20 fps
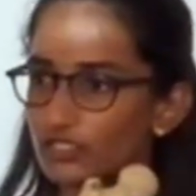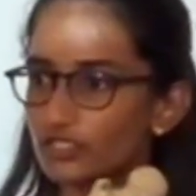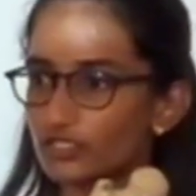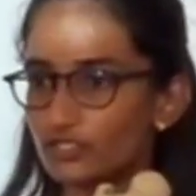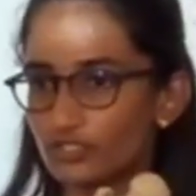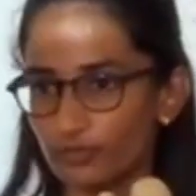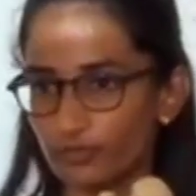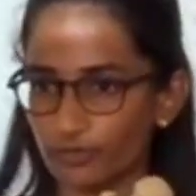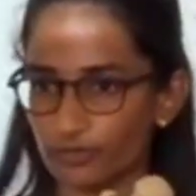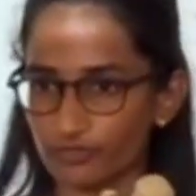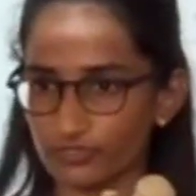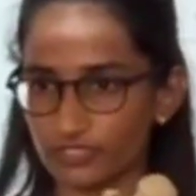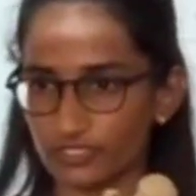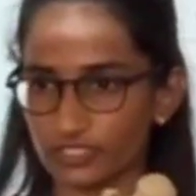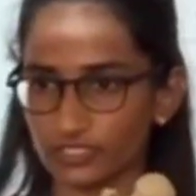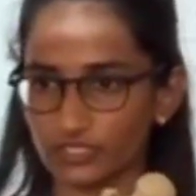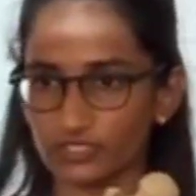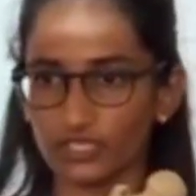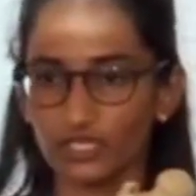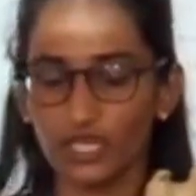
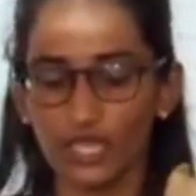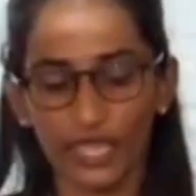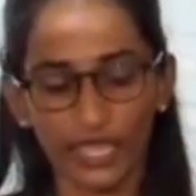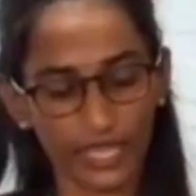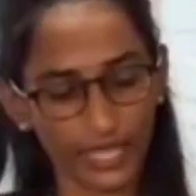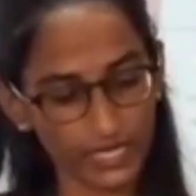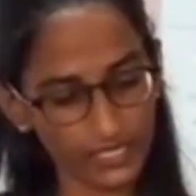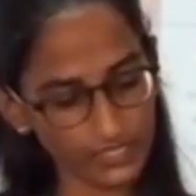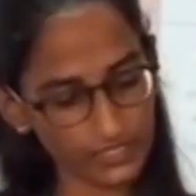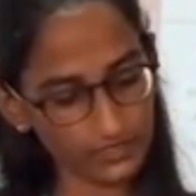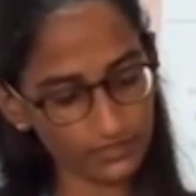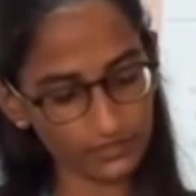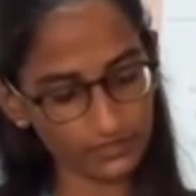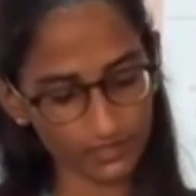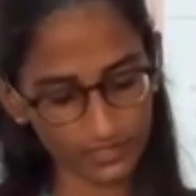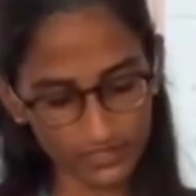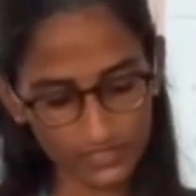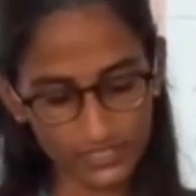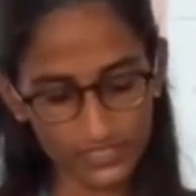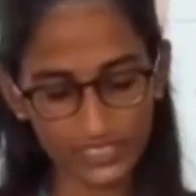tuberosity, and it
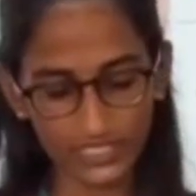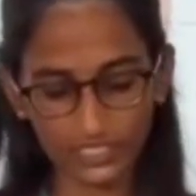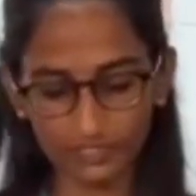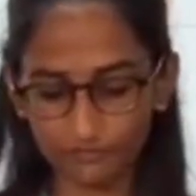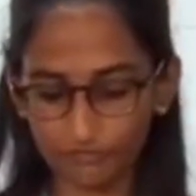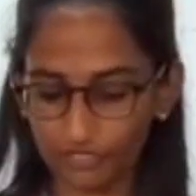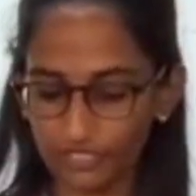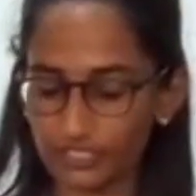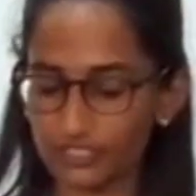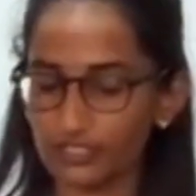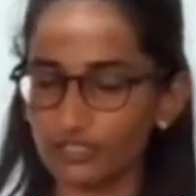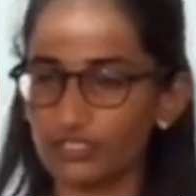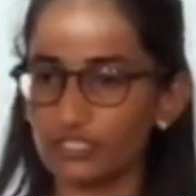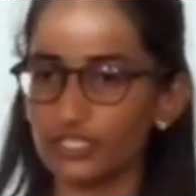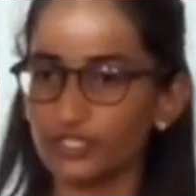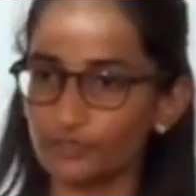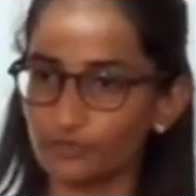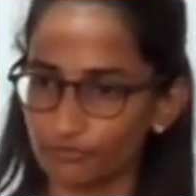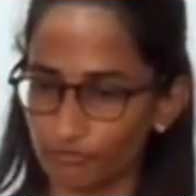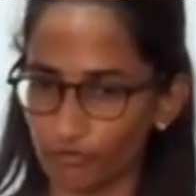runs inferiorly
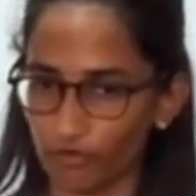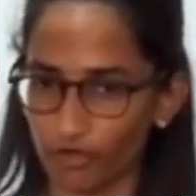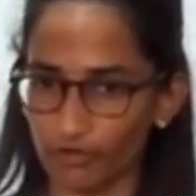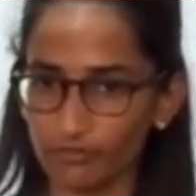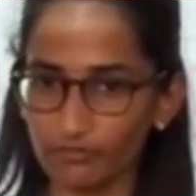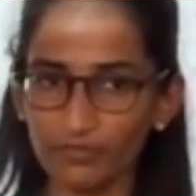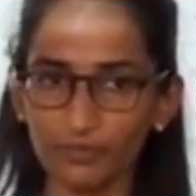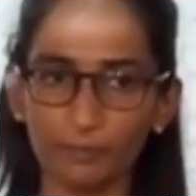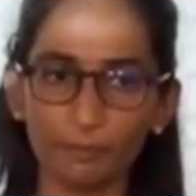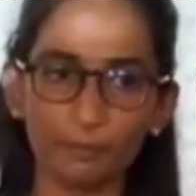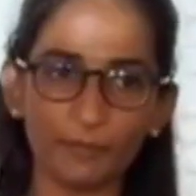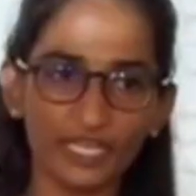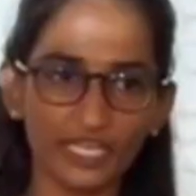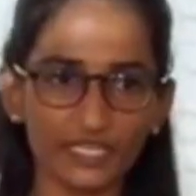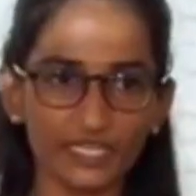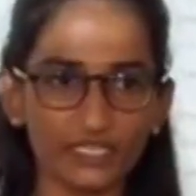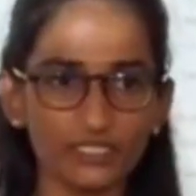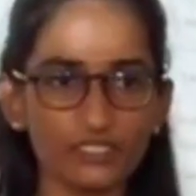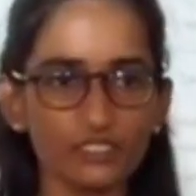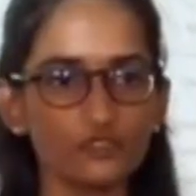to form
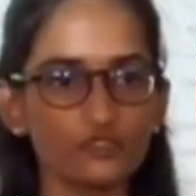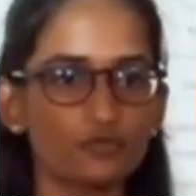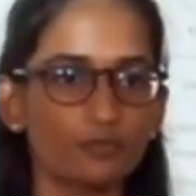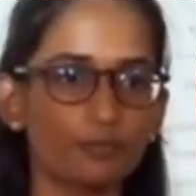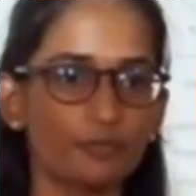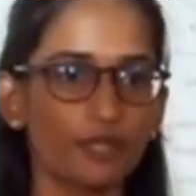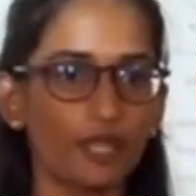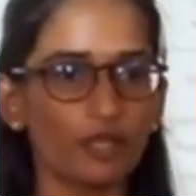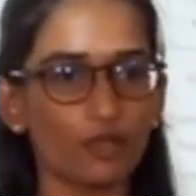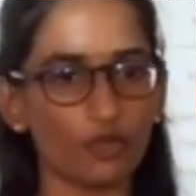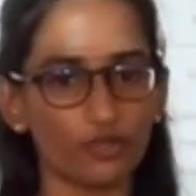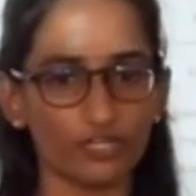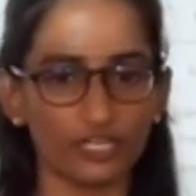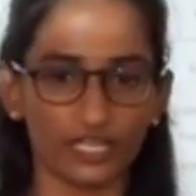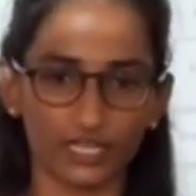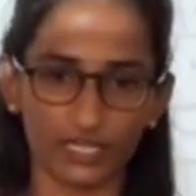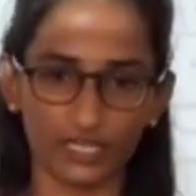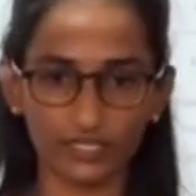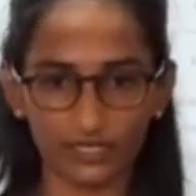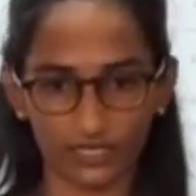medial
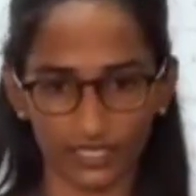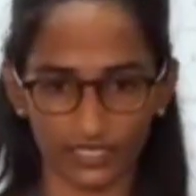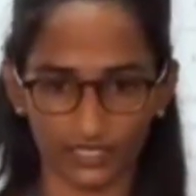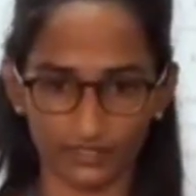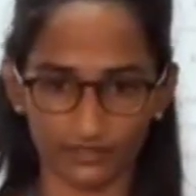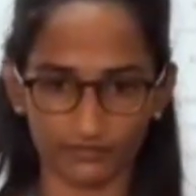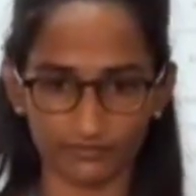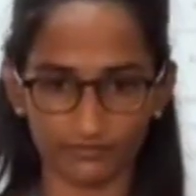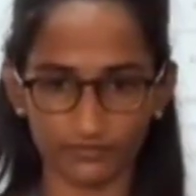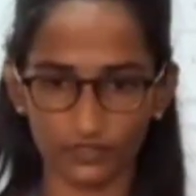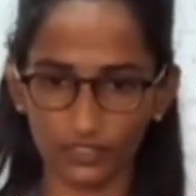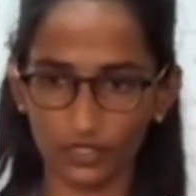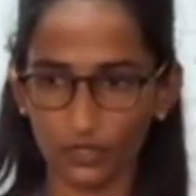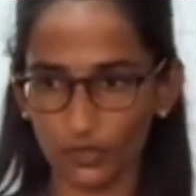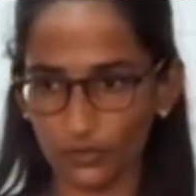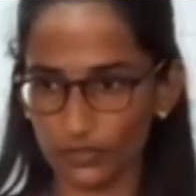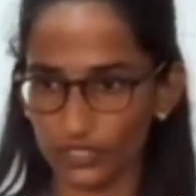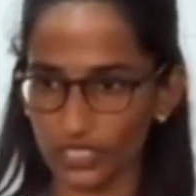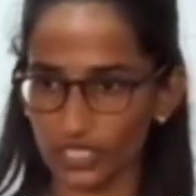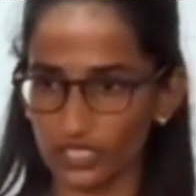supracondylar line.
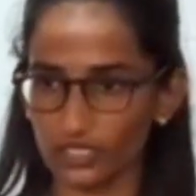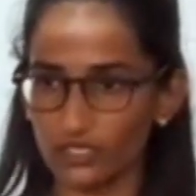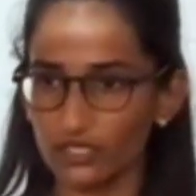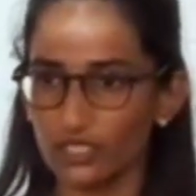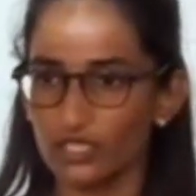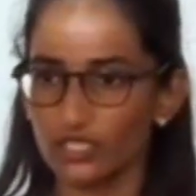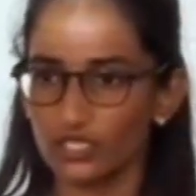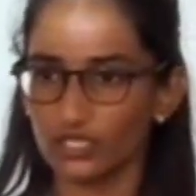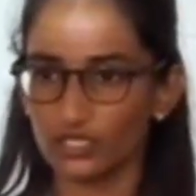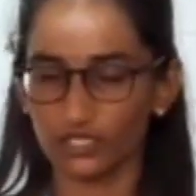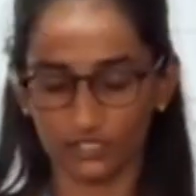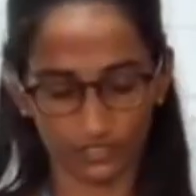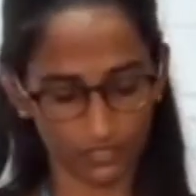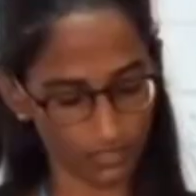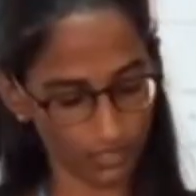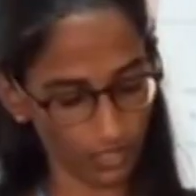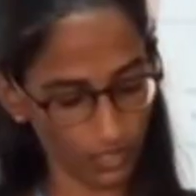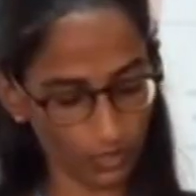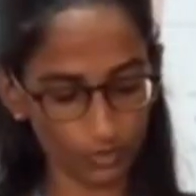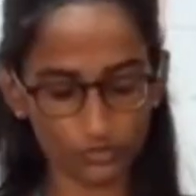Okay,
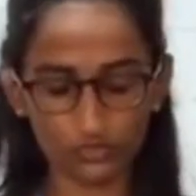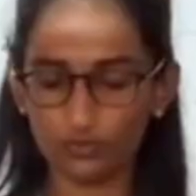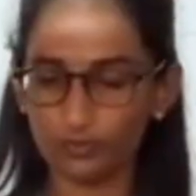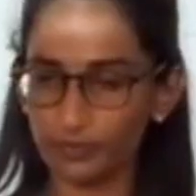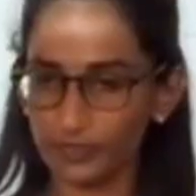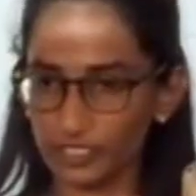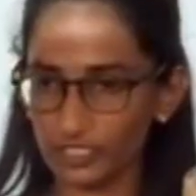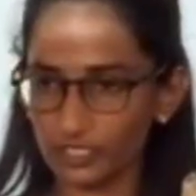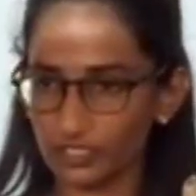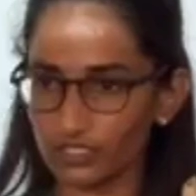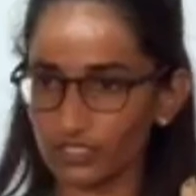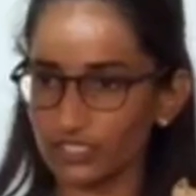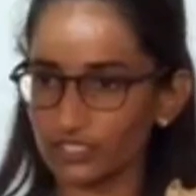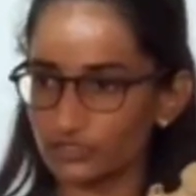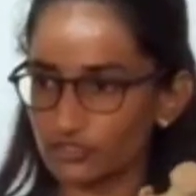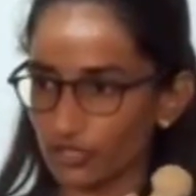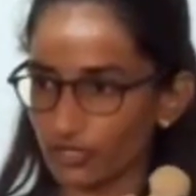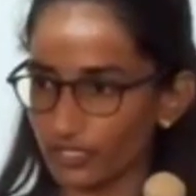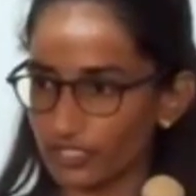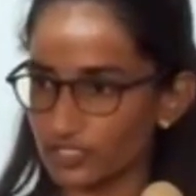superiorly
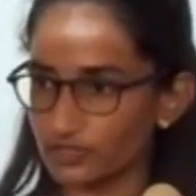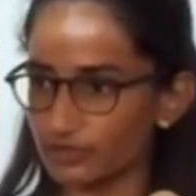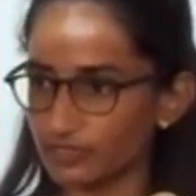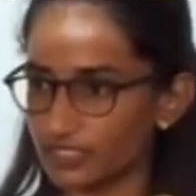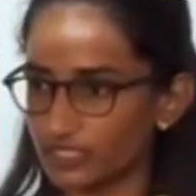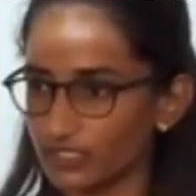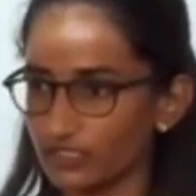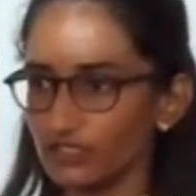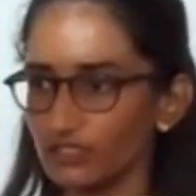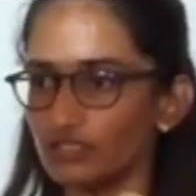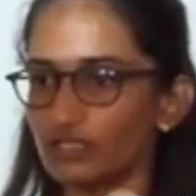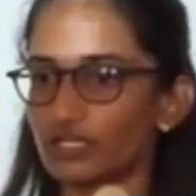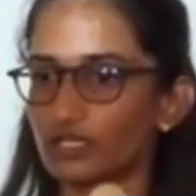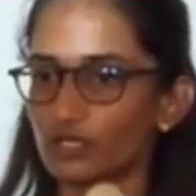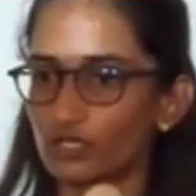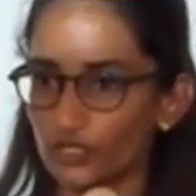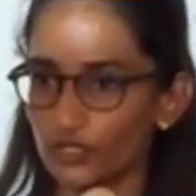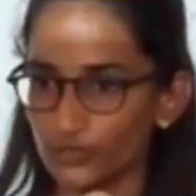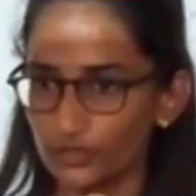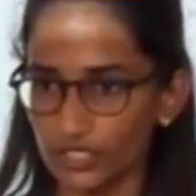joins with the
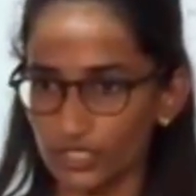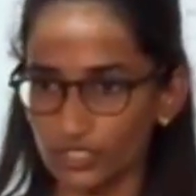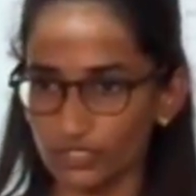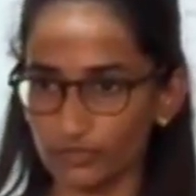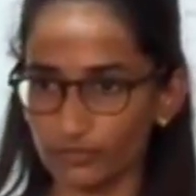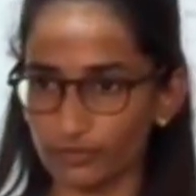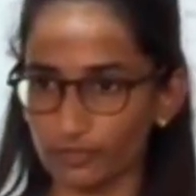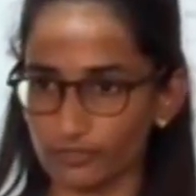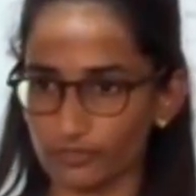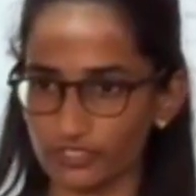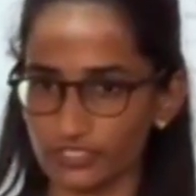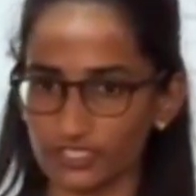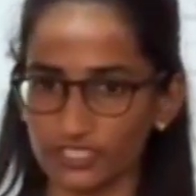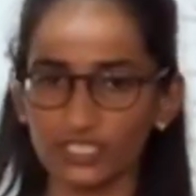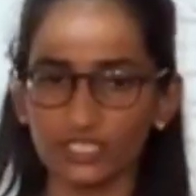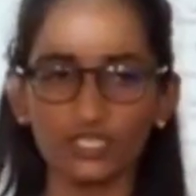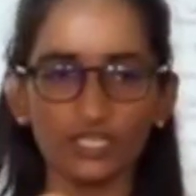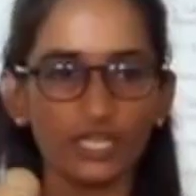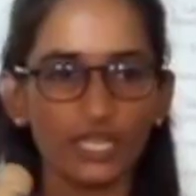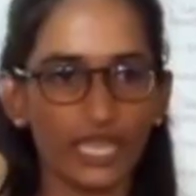gluteal
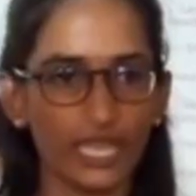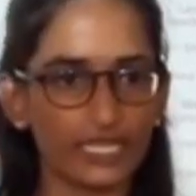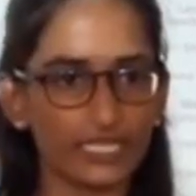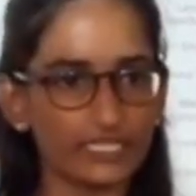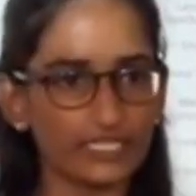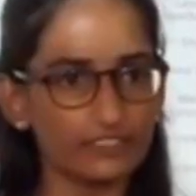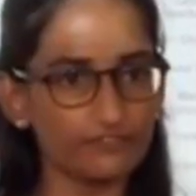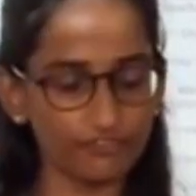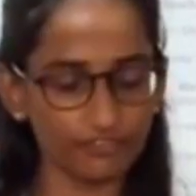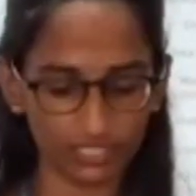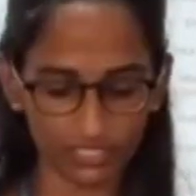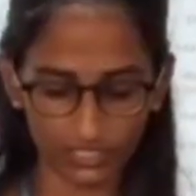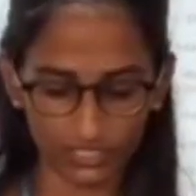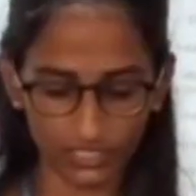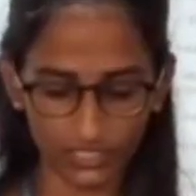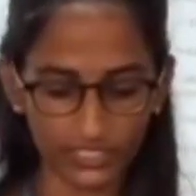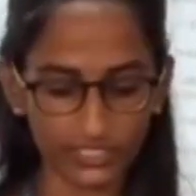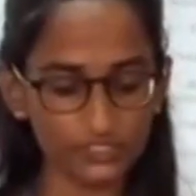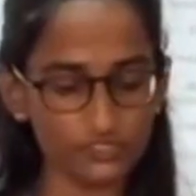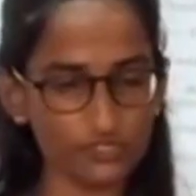tuberosity, and
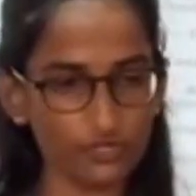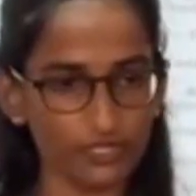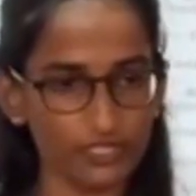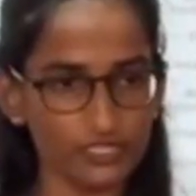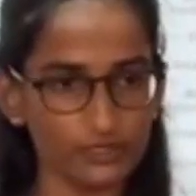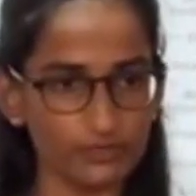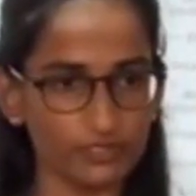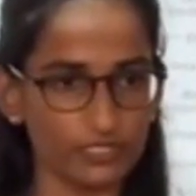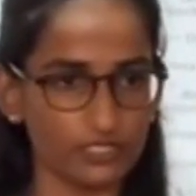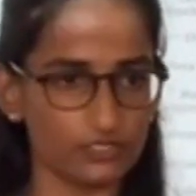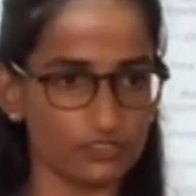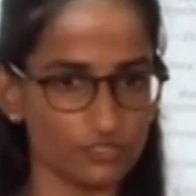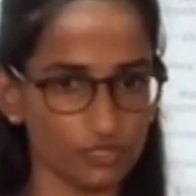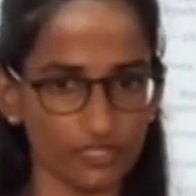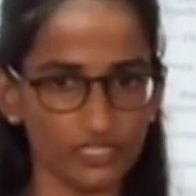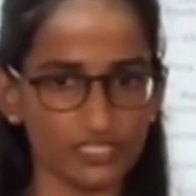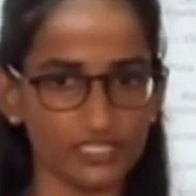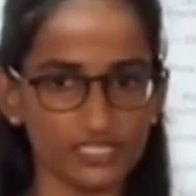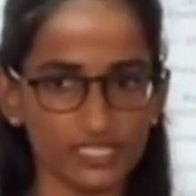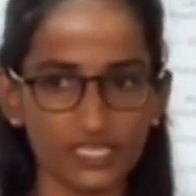inferiorly
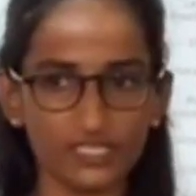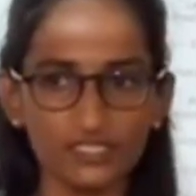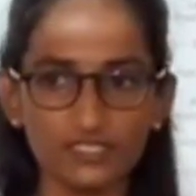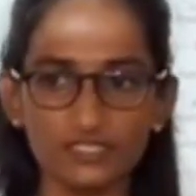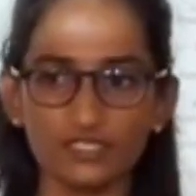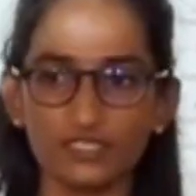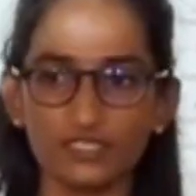joins as